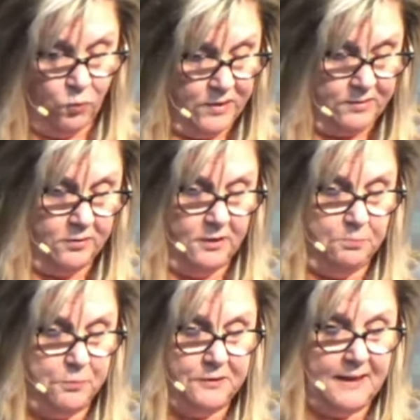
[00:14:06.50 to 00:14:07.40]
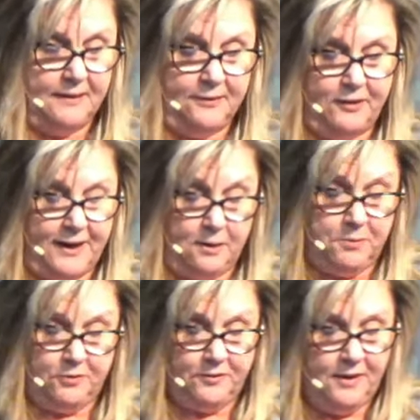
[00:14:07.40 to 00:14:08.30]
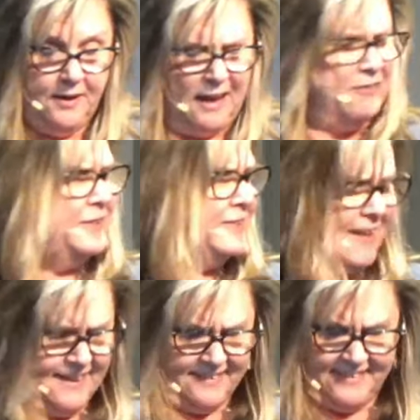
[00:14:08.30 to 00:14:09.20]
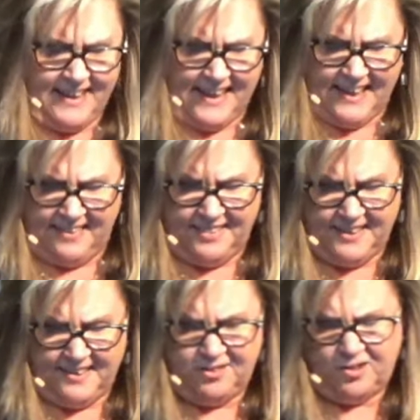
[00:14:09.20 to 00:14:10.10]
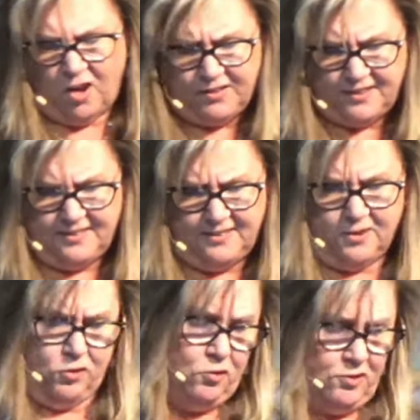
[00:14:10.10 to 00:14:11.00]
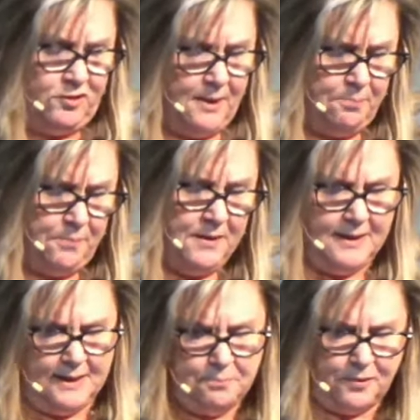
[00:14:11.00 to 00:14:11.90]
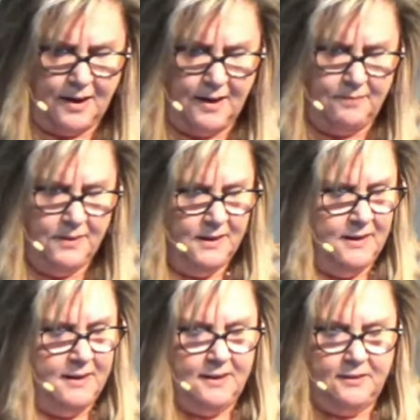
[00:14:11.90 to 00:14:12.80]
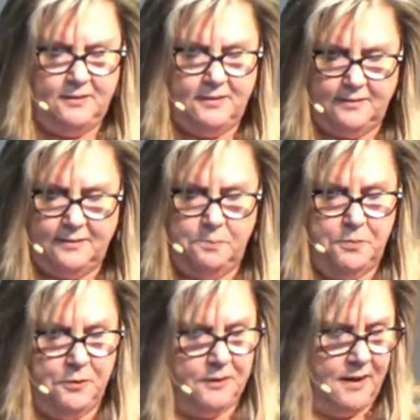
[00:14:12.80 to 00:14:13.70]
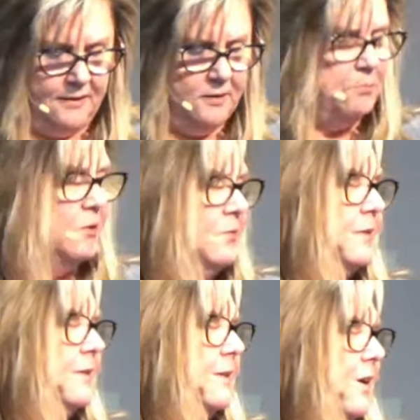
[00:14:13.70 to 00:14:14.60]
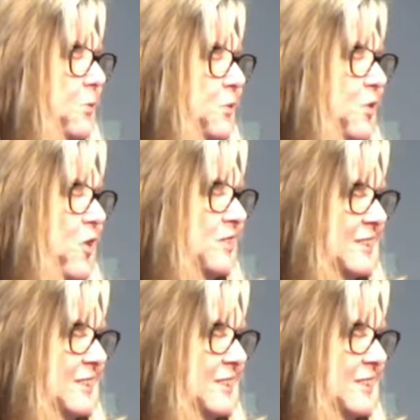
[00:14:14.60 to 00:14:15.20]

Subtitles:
and whistled and put down their hammers. I could dance to anything, salsas, the two-step, improv. Just put on the music and I was all